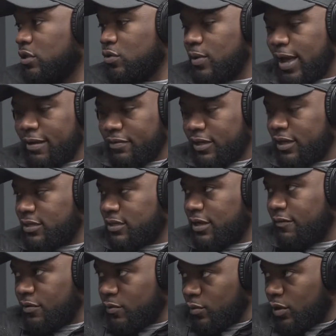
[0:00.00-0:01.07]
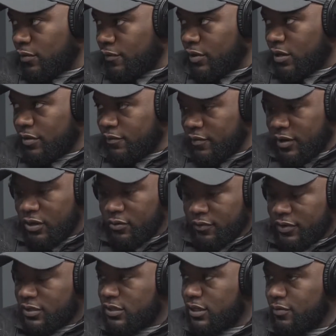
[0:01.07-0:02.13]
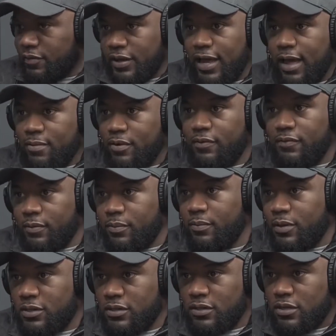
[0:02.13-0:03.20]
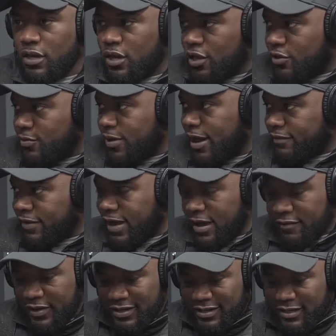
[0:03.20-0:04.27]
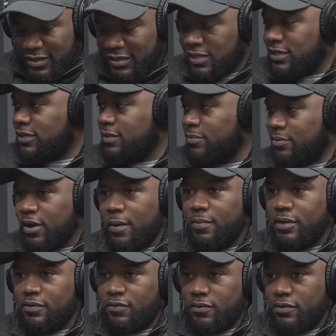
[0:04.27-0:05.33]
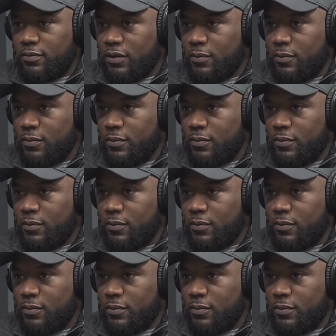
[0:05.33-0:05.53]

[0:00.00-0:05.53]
So you have to if you want to run a real estate rehabbing and flipping business, you have to have consistent properties for those